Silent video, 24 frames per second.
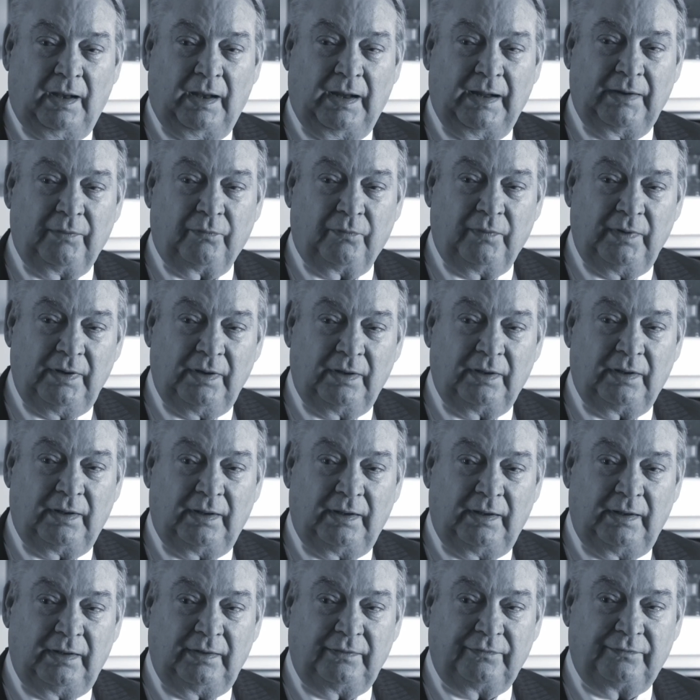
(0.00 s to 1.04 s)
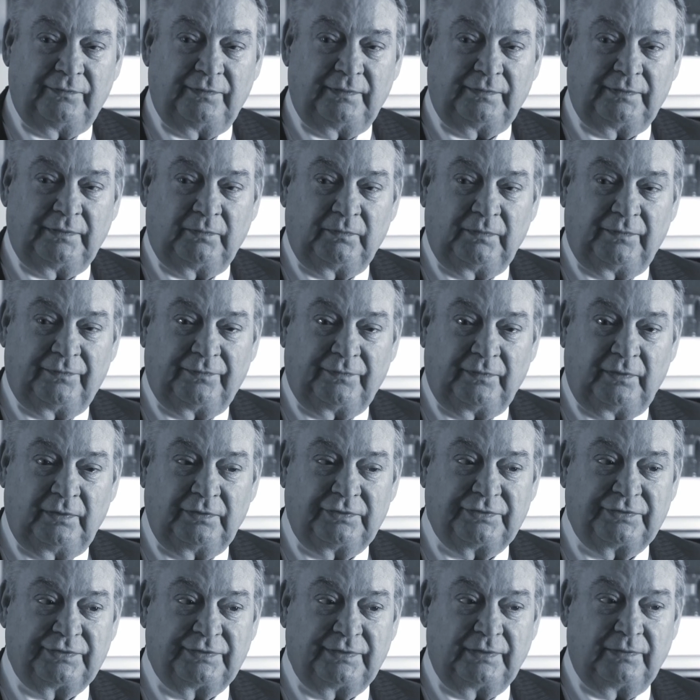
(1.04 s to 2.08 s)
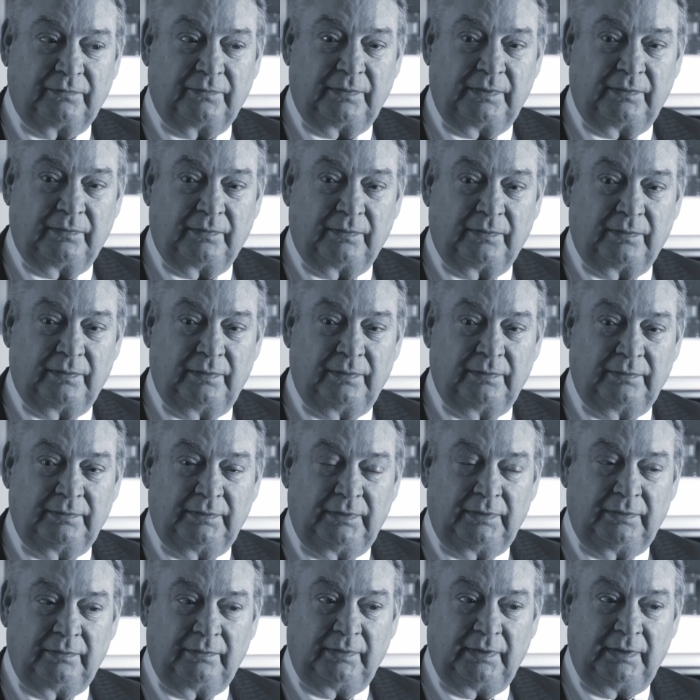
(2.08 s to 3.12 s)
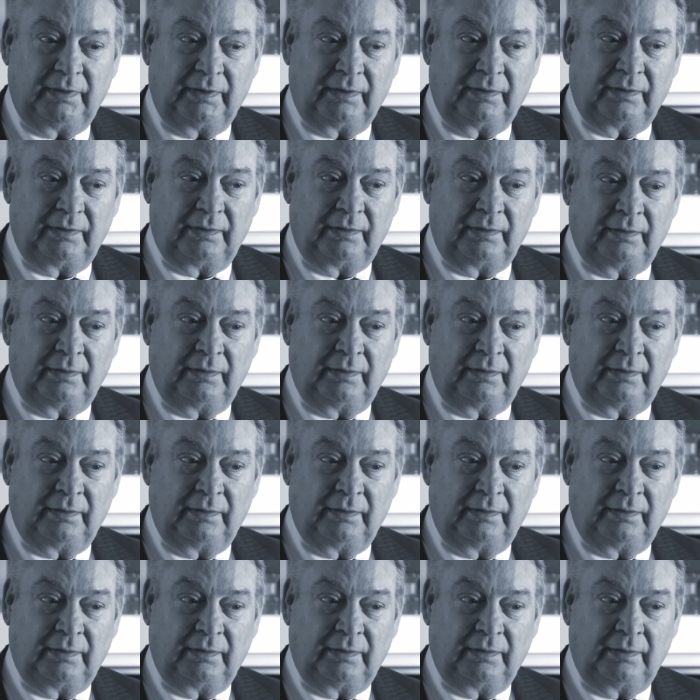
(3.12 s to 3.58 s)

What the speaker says: I realized that the research that we were doing